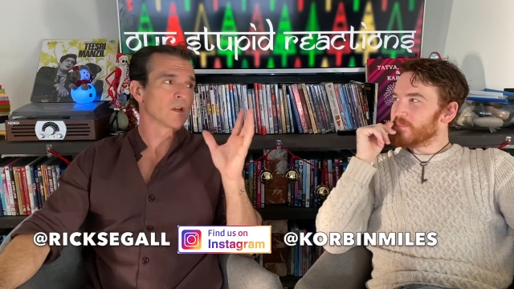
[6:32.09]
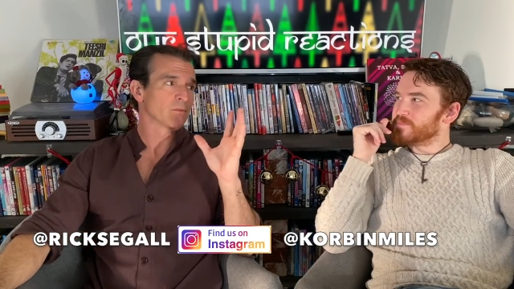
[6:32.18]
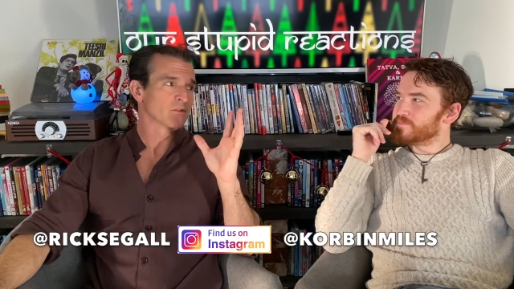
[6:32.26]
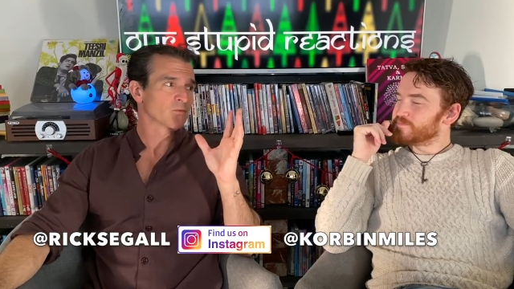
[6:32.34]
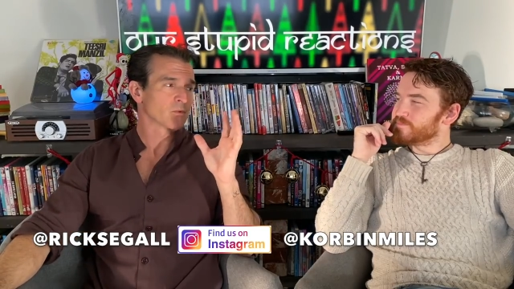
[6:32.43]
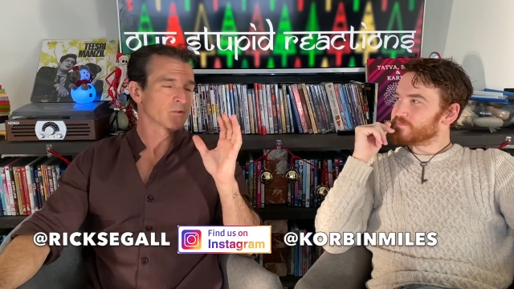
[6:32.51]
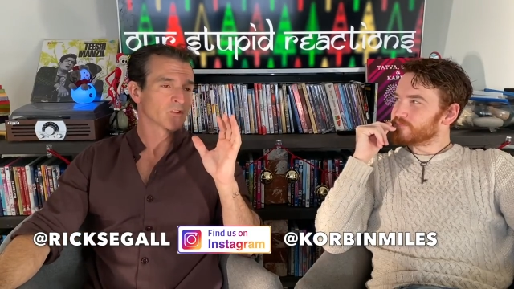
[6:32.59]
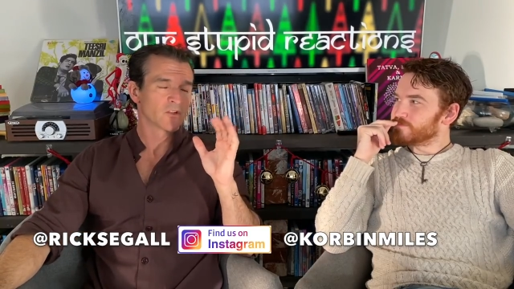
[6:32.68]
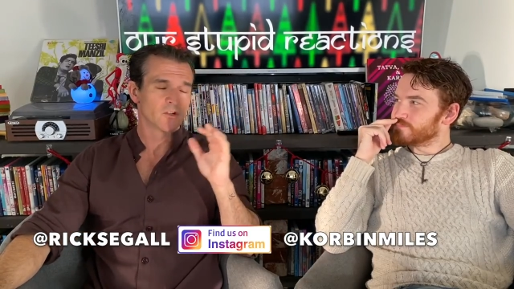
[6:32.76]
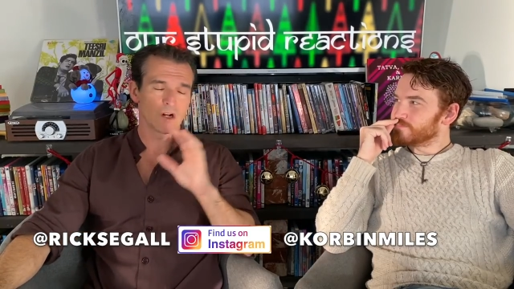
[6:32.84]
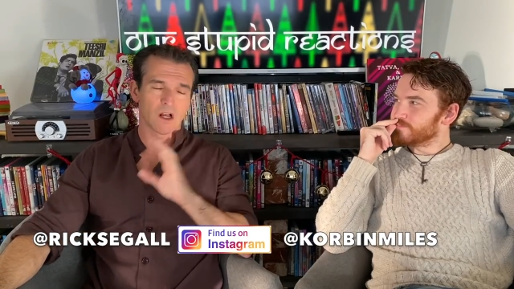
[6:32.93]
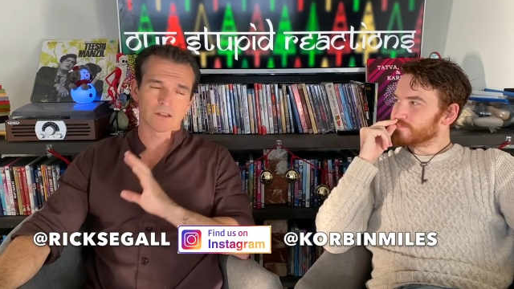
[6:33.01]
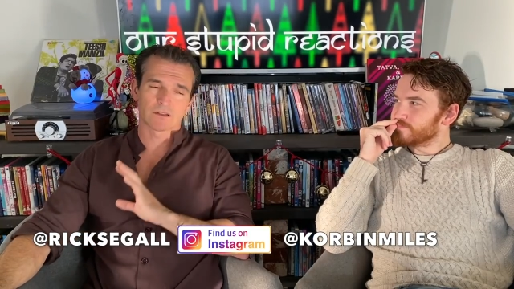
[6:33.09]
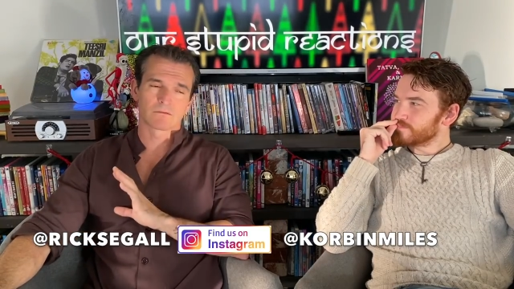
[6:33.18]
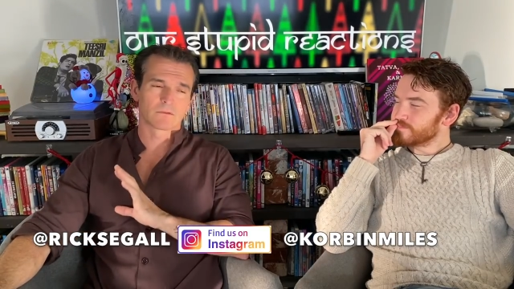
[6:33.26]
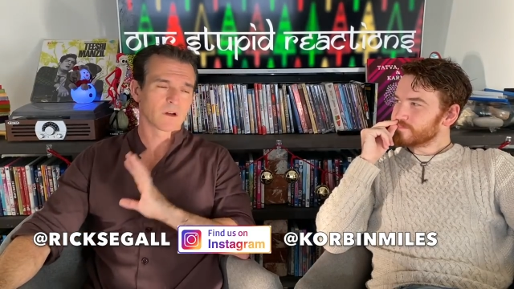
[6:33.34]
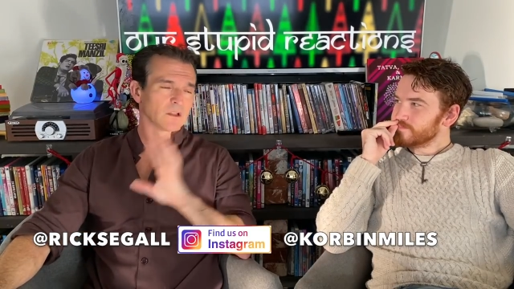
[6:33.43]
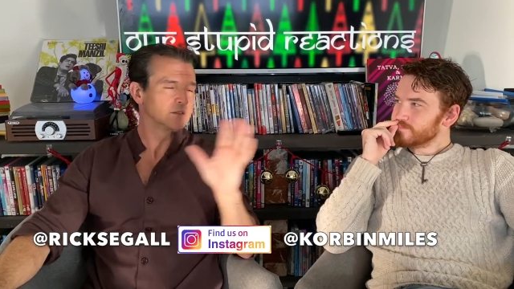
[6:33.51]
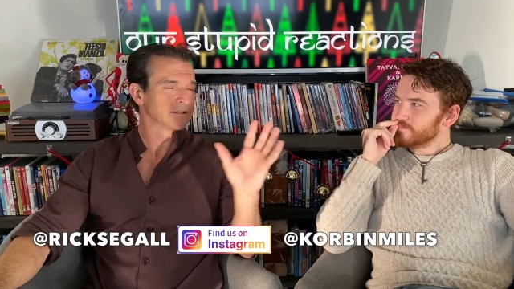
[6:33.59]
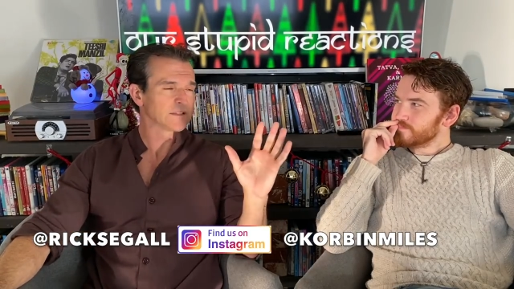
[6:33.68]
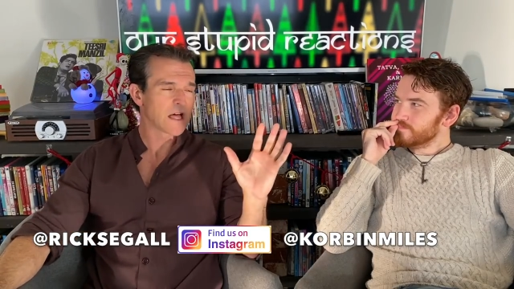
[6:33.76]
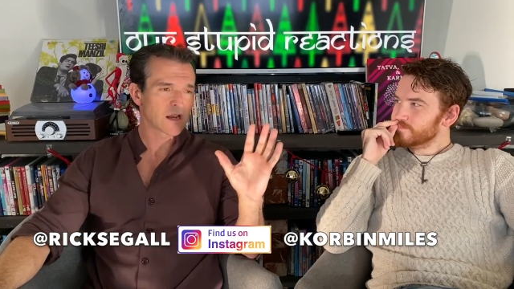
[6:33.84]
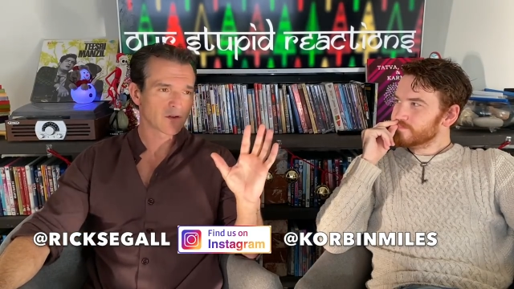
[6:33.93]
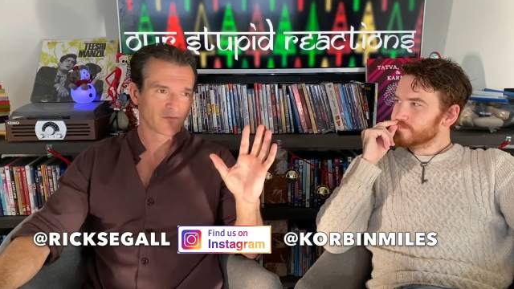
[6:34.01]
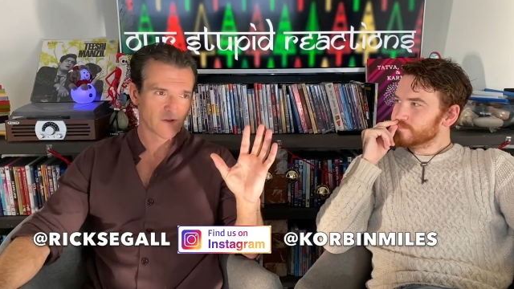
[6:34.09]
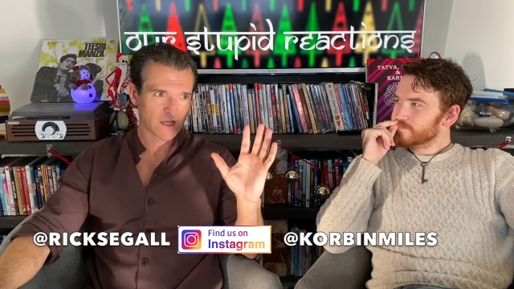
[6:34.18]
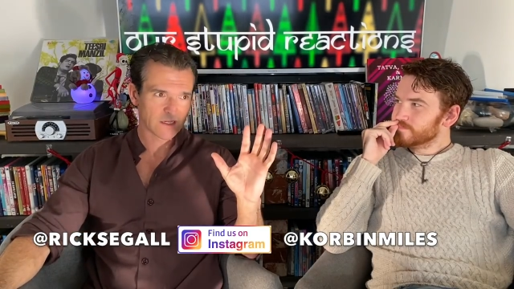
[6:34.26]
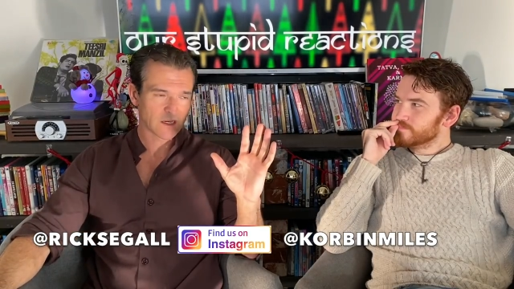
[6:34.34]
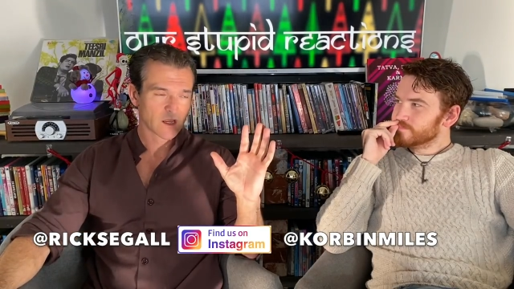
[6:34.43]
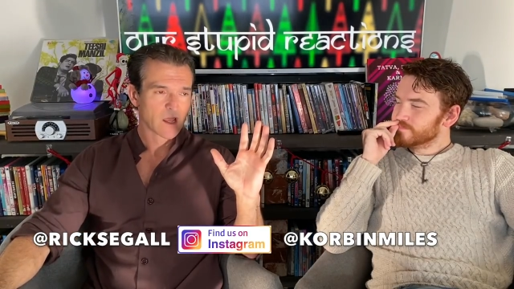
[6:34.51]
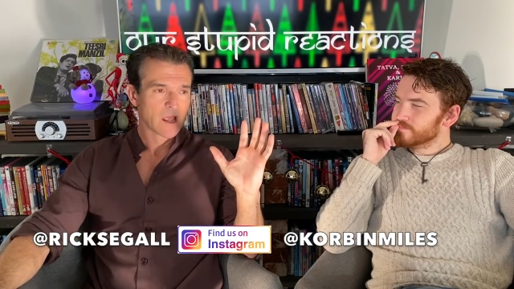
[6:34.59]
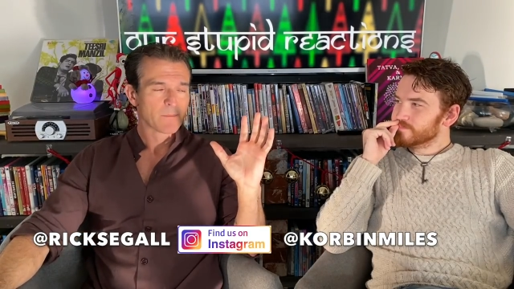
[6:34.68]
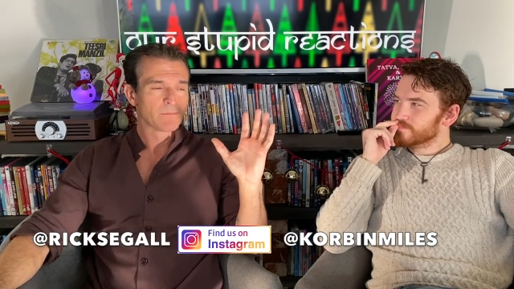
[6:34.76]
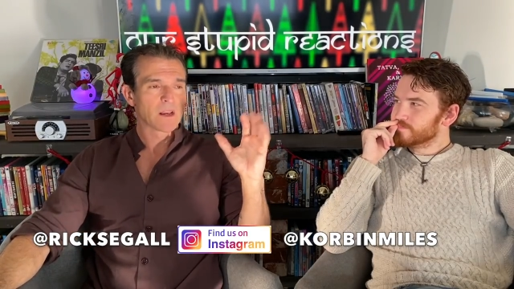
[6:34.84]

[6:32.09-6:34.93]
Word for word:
Speaker 1: numbers were just a lot of fun. Mm-hmm.